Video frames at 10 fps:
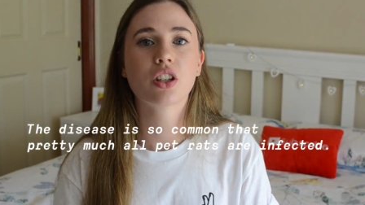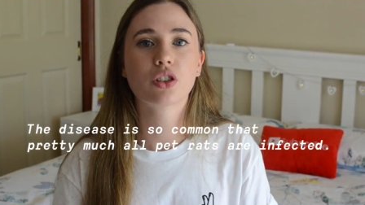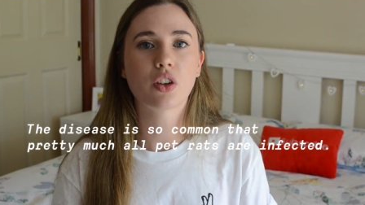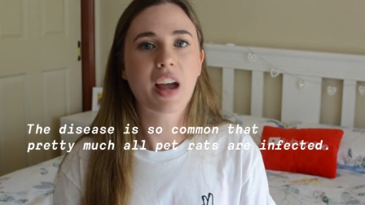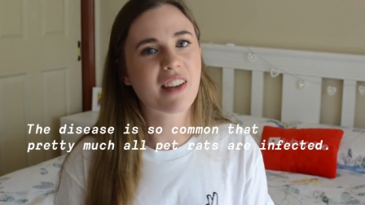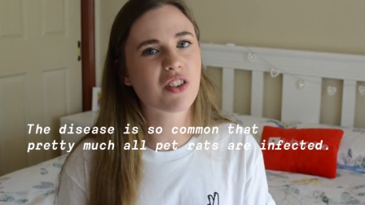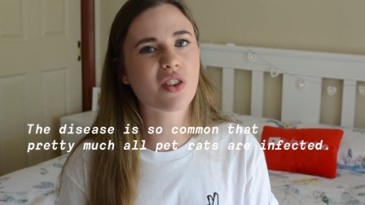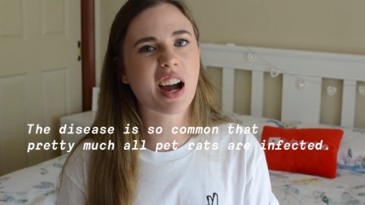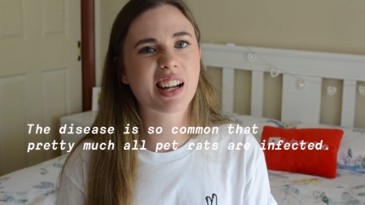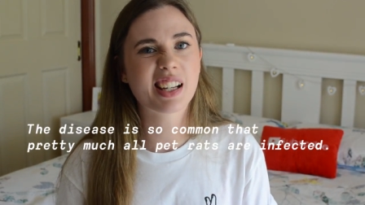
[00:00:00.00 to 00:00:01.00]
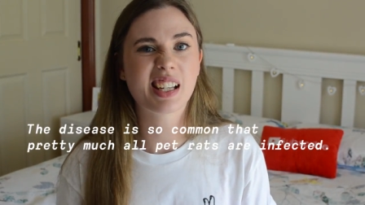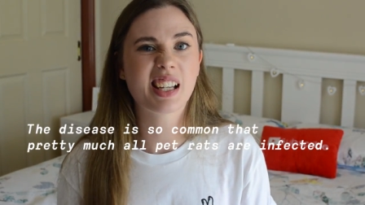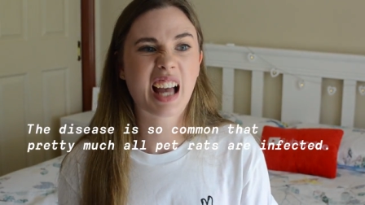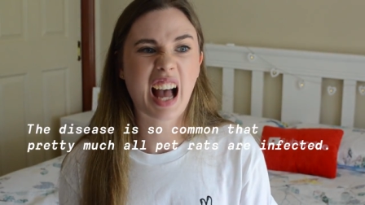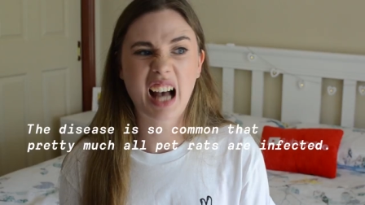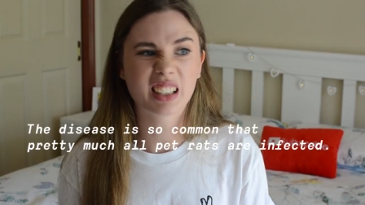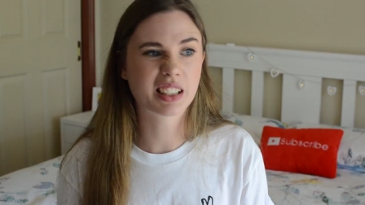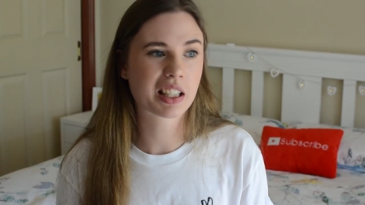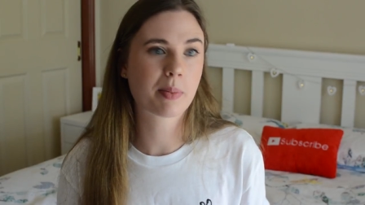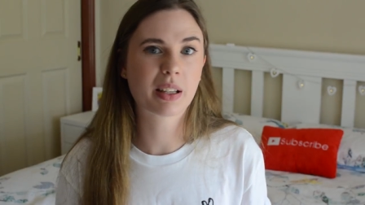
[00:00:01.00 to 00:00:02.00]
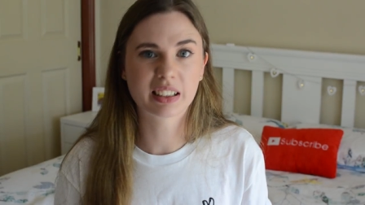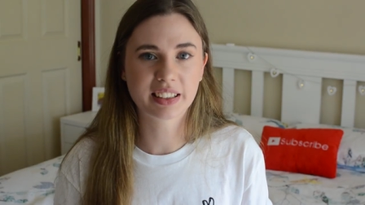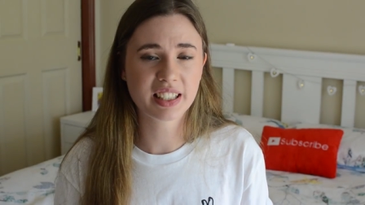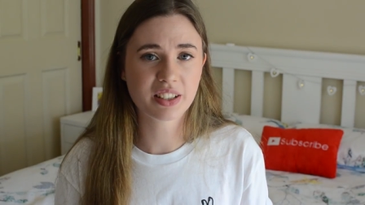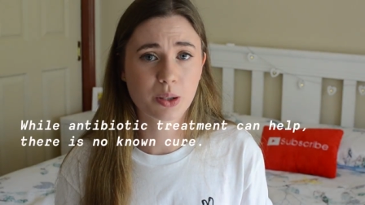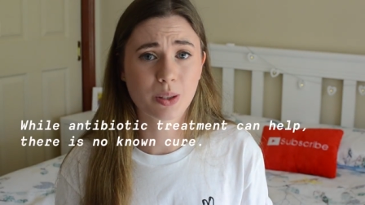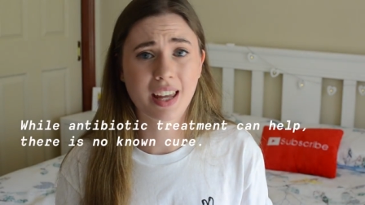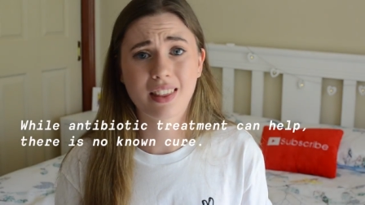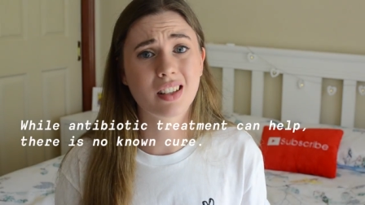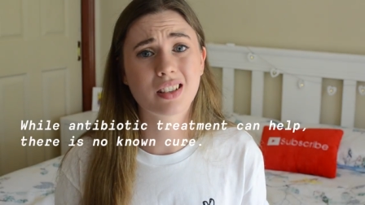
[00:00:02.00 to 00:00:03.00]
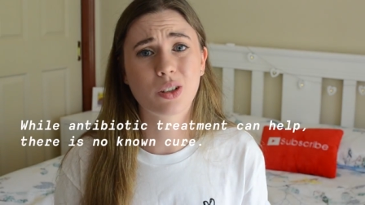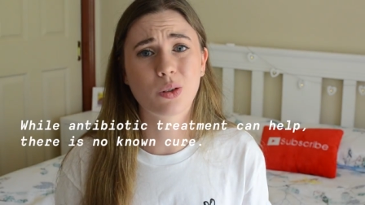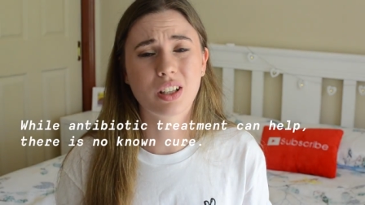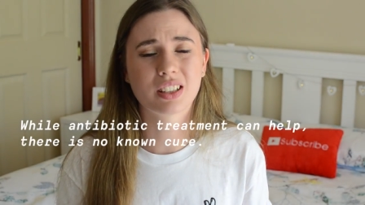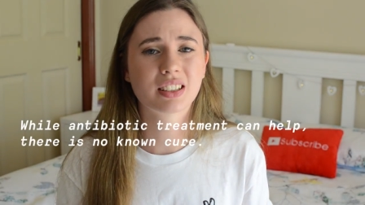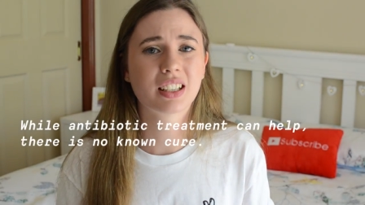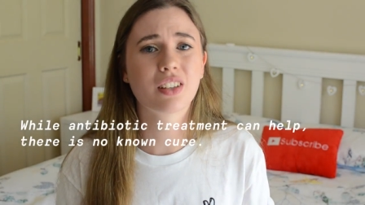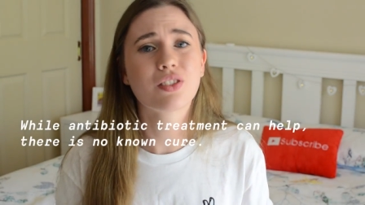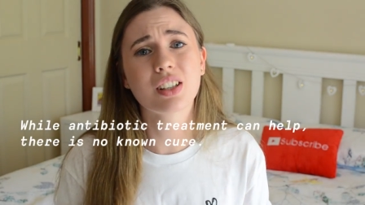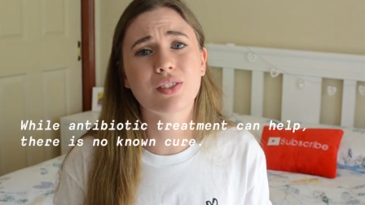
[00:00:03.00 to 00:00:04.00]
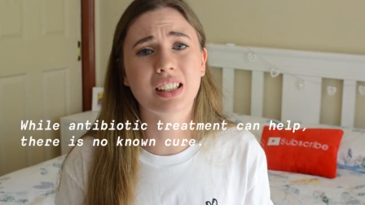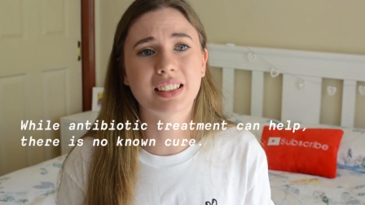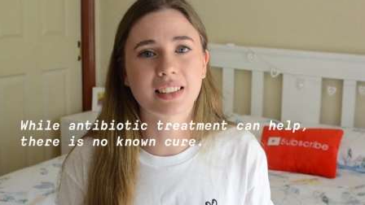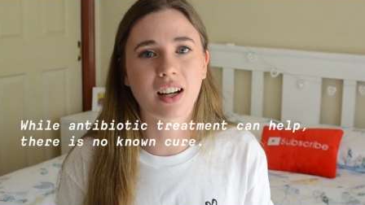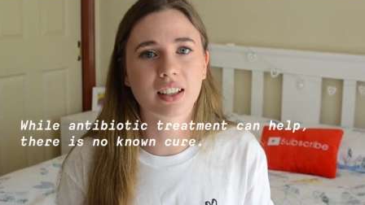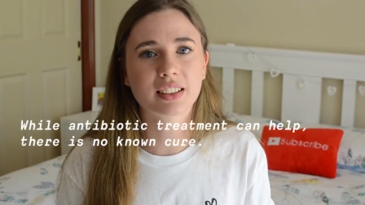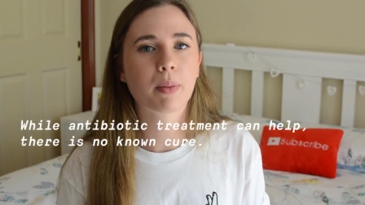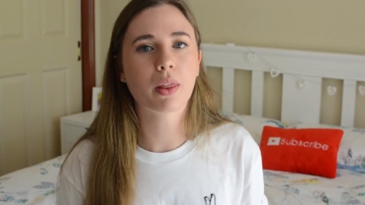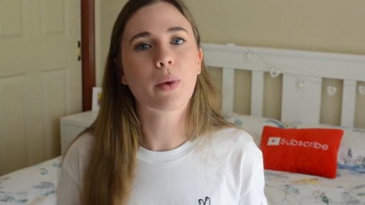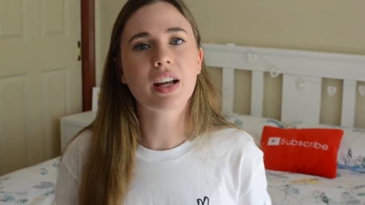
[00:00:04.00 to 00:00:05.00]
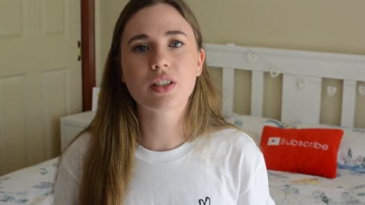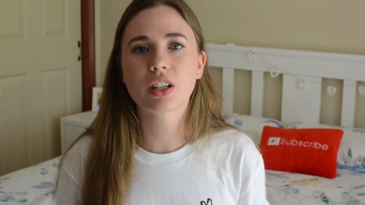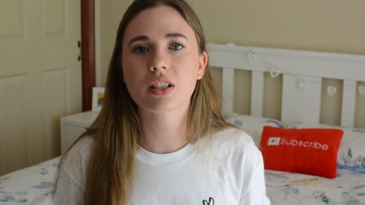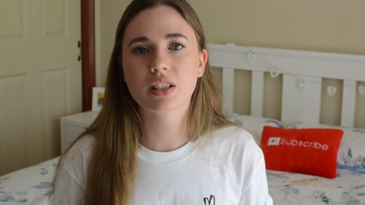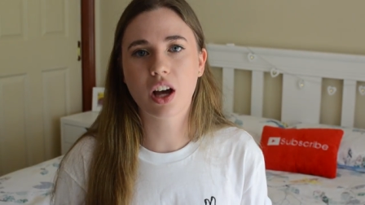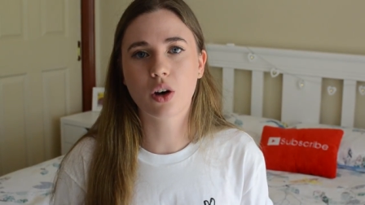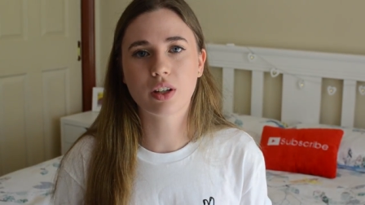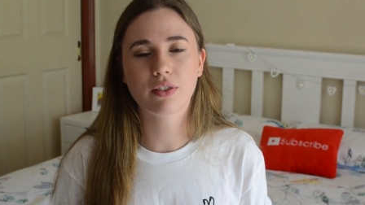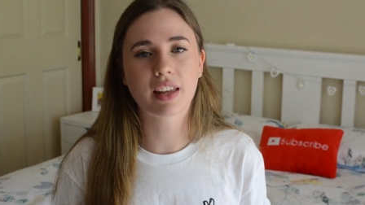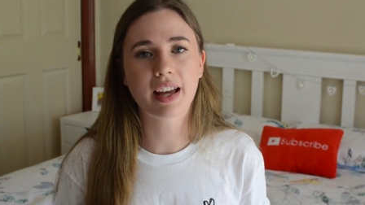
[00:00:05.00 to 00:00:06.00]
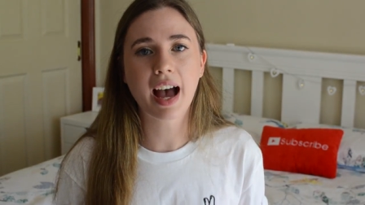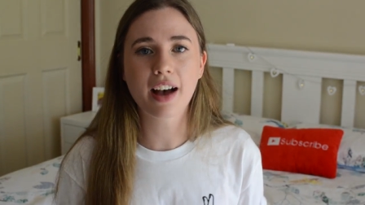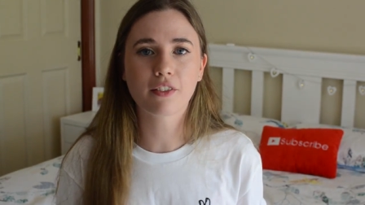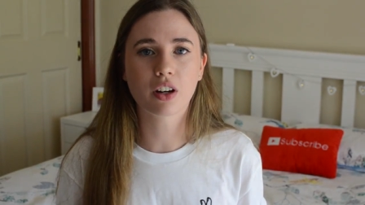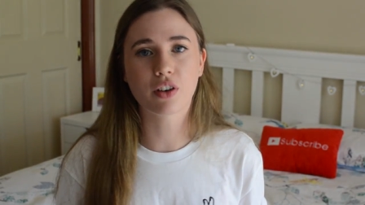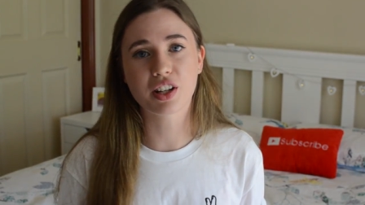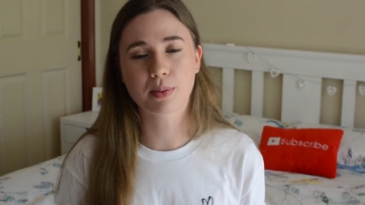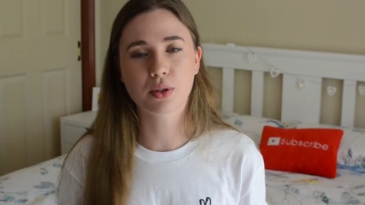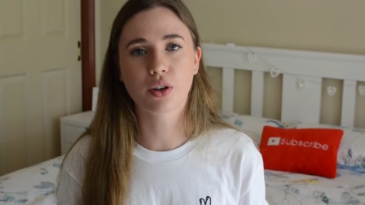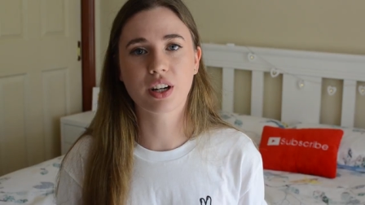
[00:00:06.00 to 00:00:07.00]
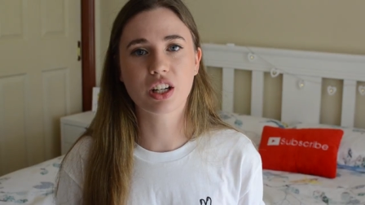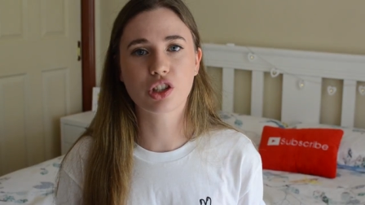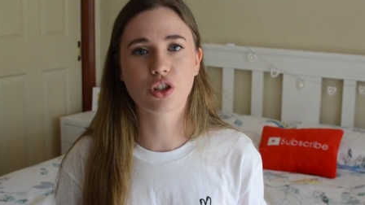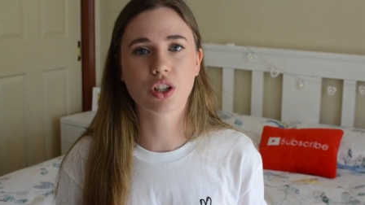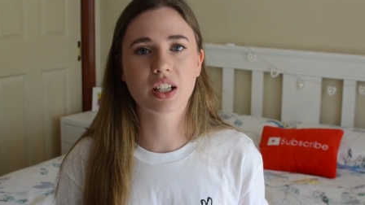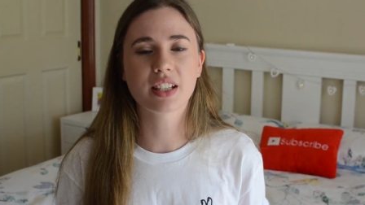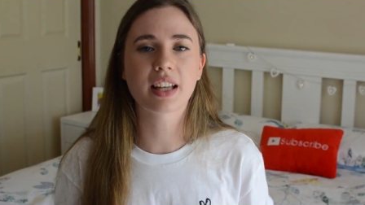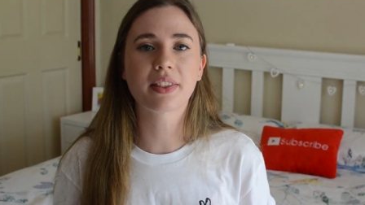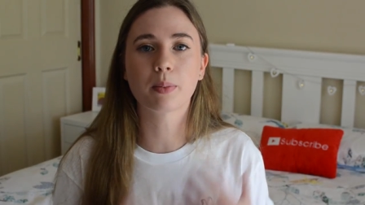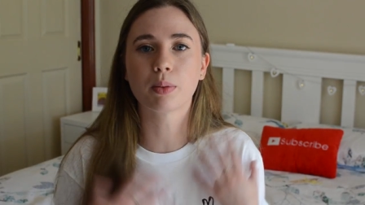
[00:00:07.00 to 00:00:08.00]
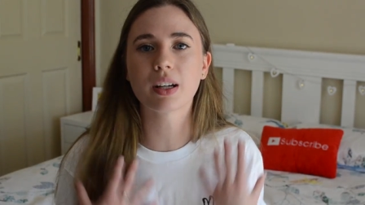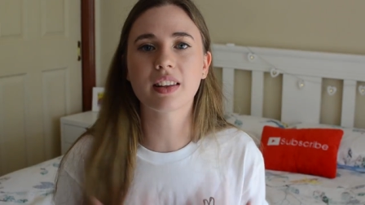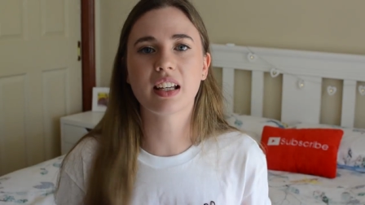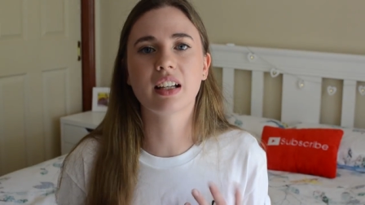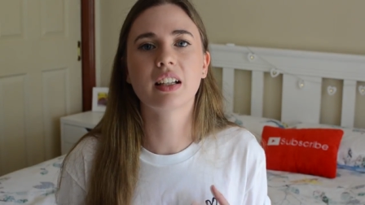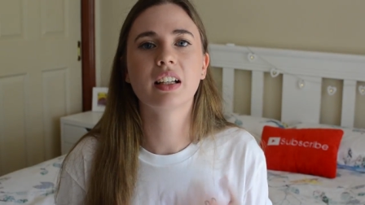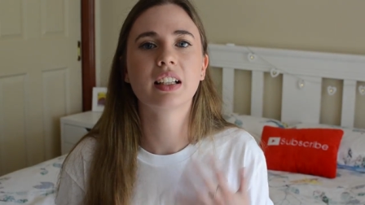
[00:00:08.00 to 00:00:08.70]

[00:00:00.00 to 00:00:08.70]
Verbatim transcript: So every rat has the ability to get this illness. It really, really sucks. But the ways you can tell if they have a respiratory issue is that the breathing